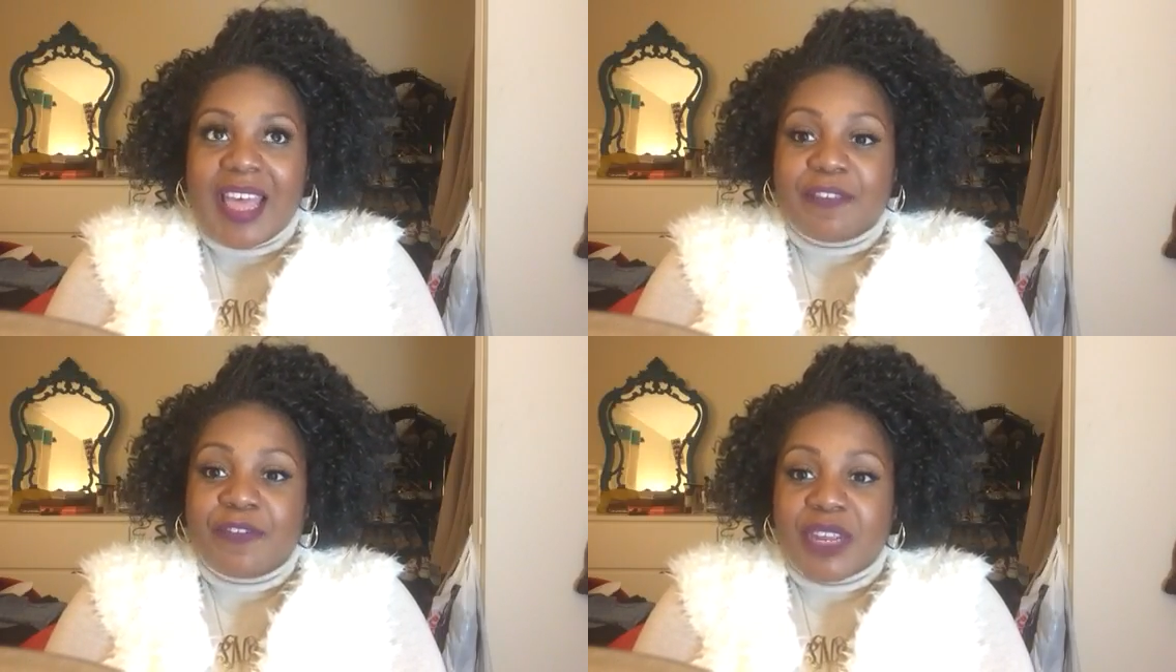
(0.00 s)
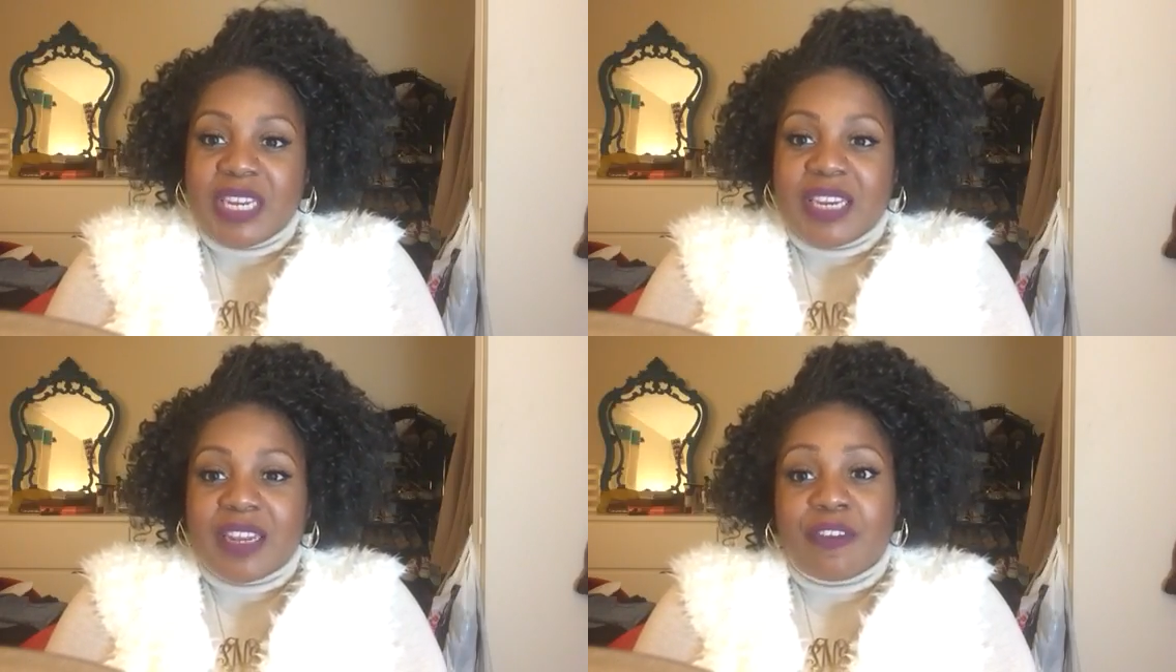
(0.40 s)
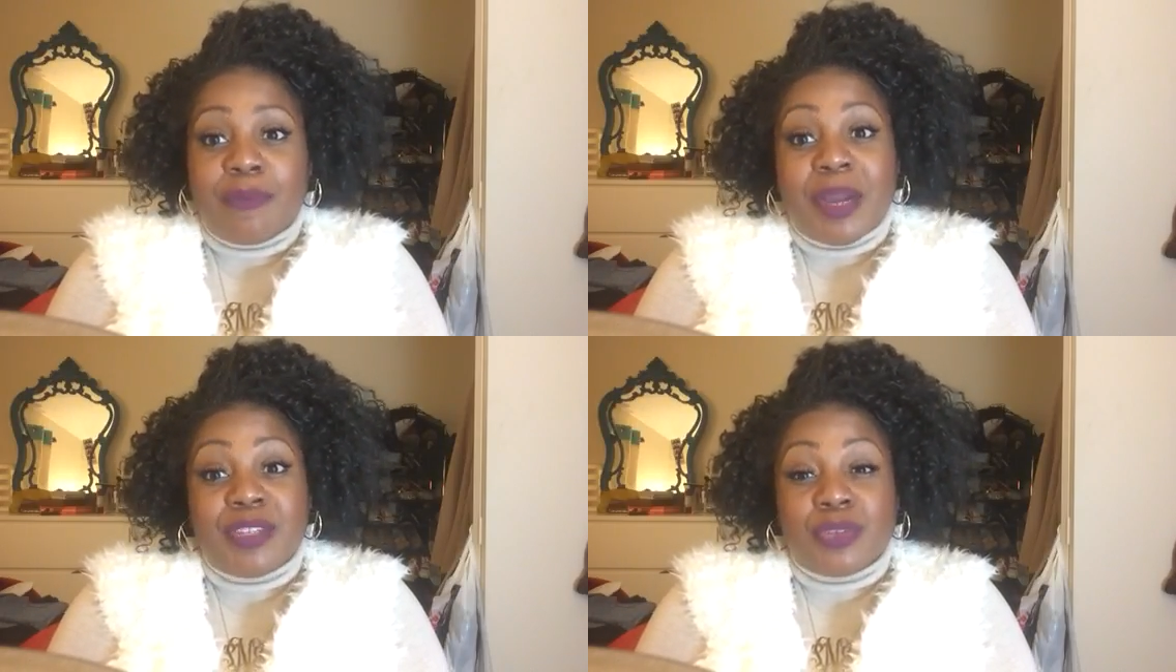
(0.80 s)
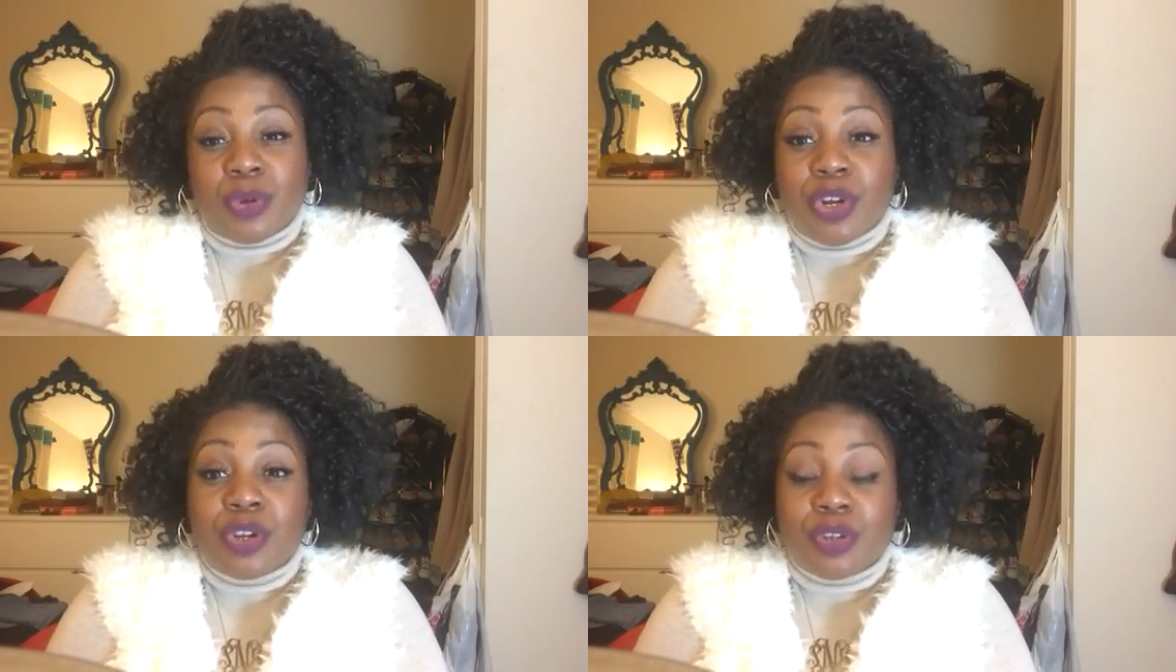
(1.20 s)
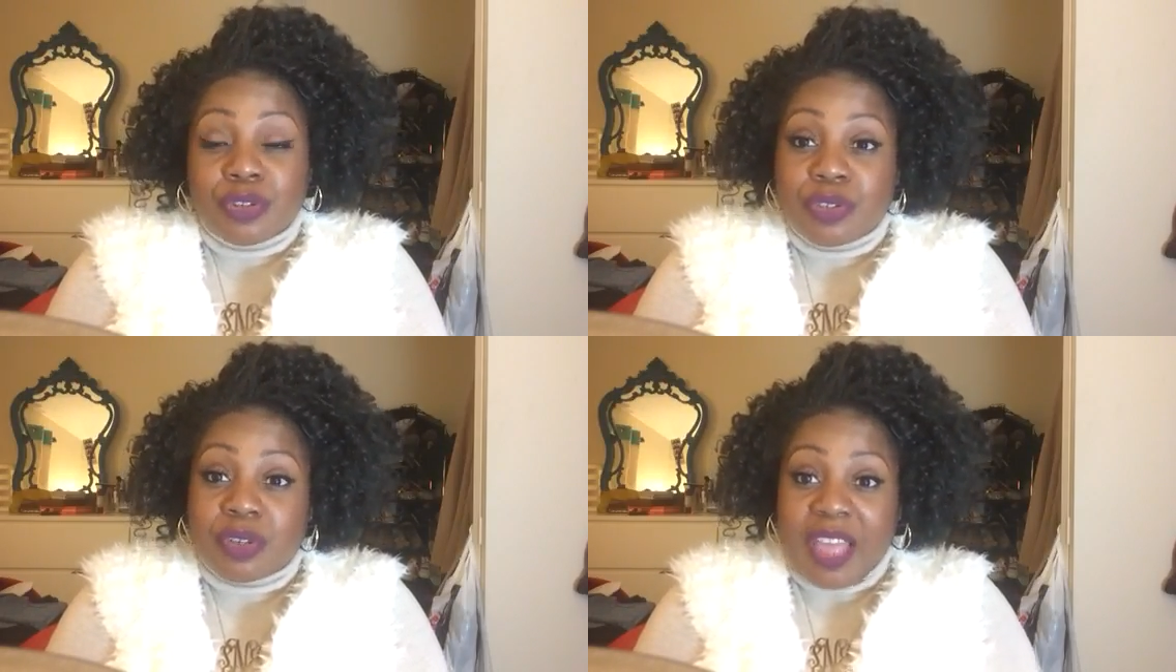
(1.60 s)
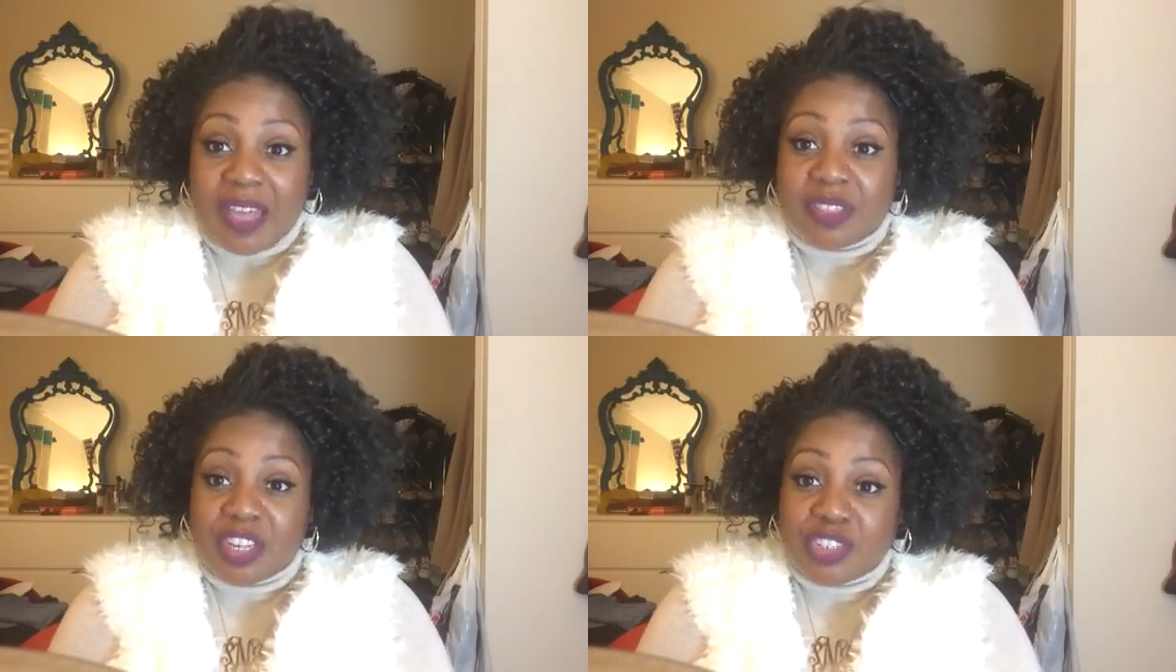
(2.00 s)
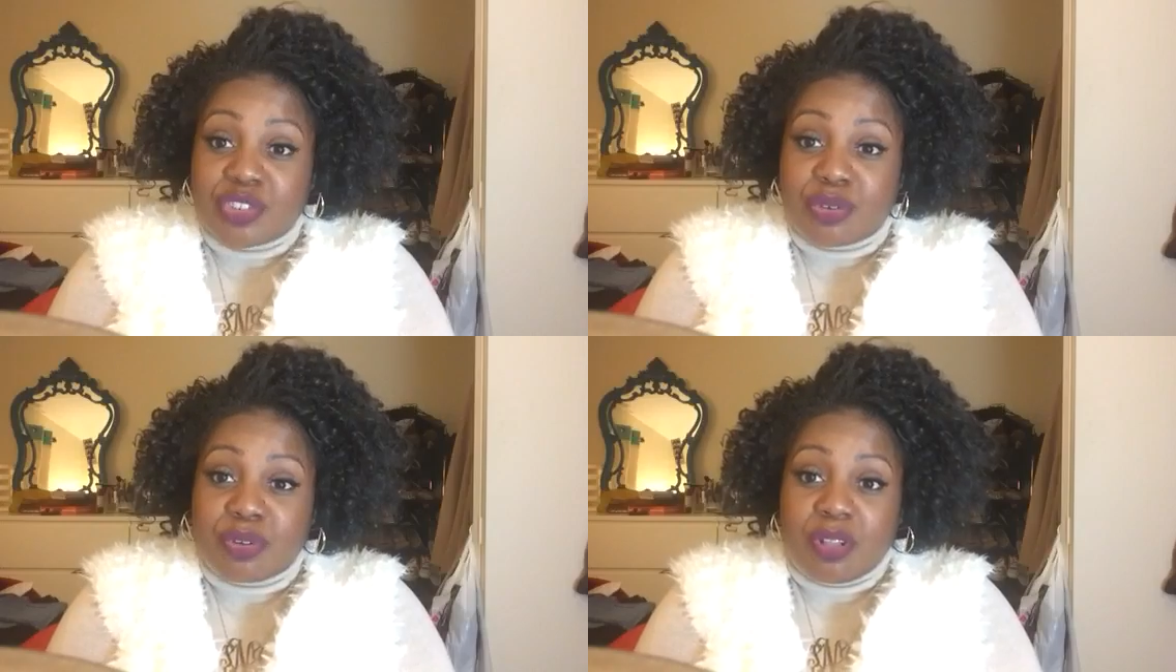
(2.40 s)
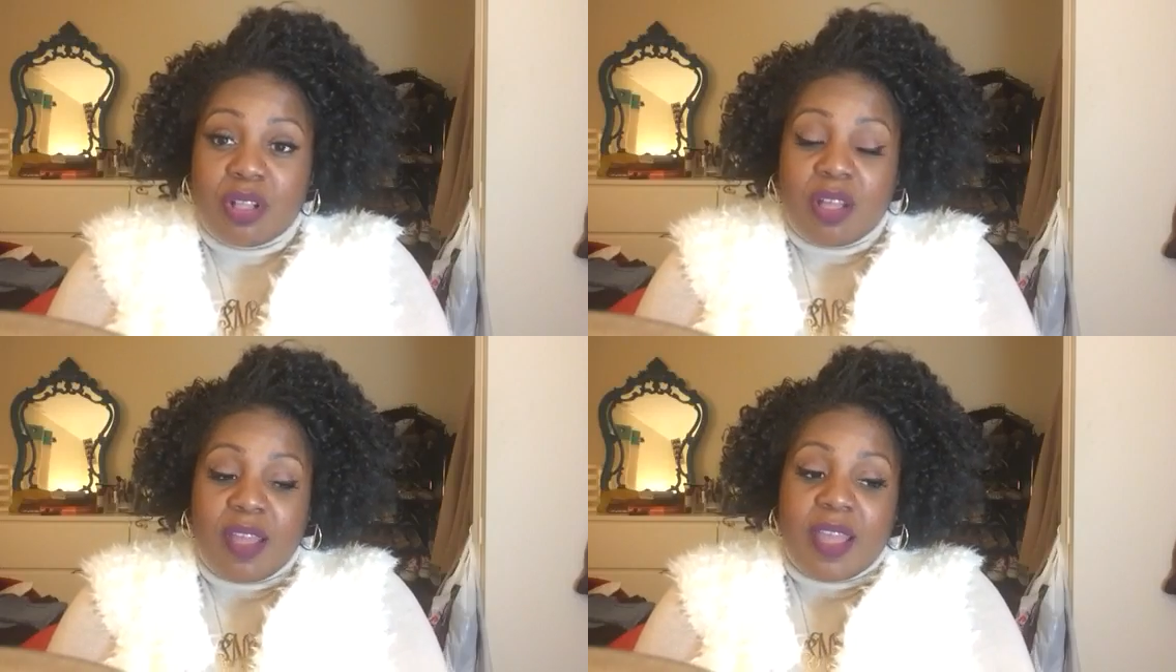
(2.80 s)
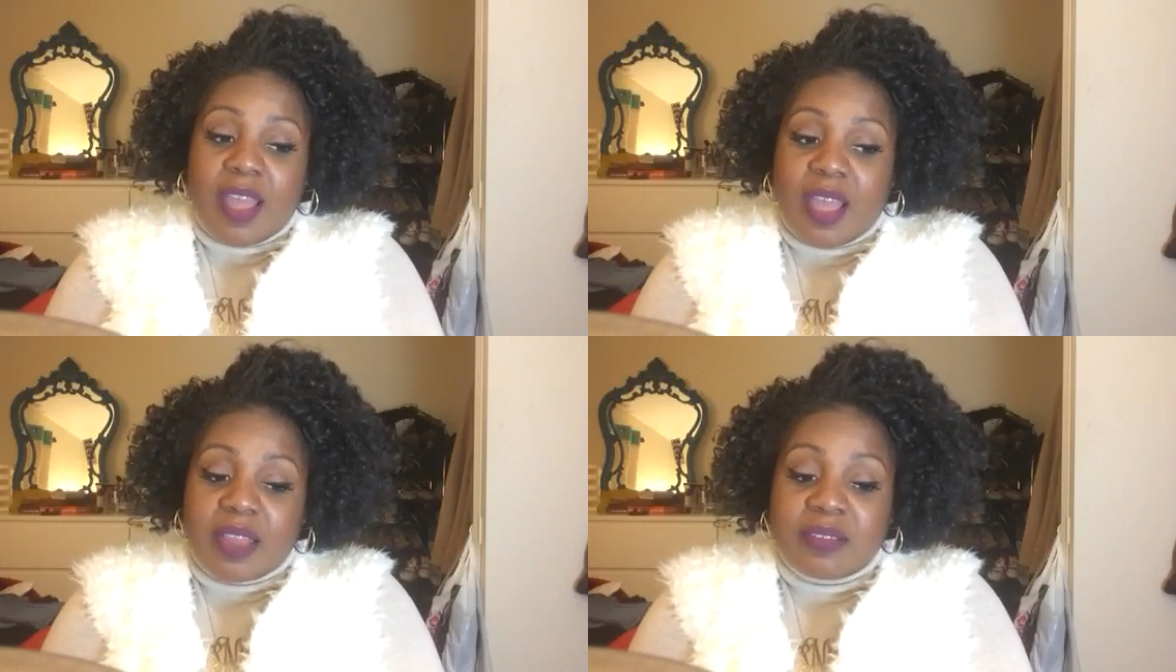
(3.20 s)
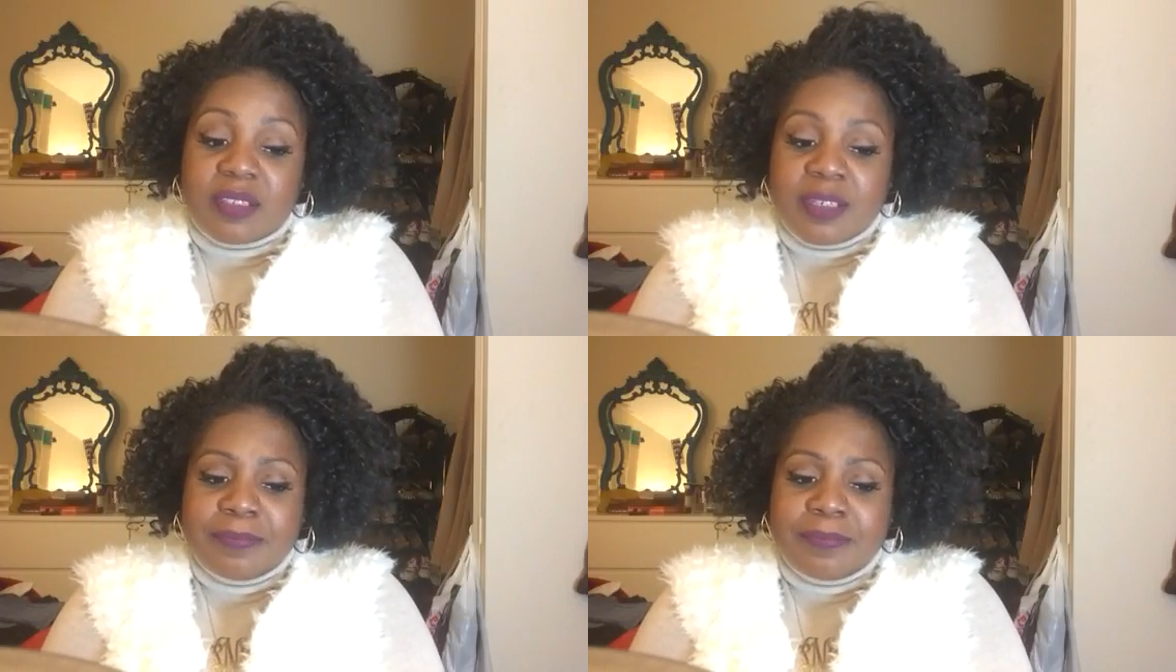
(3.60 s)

And funny enough, my daughter goes to Catholic school, and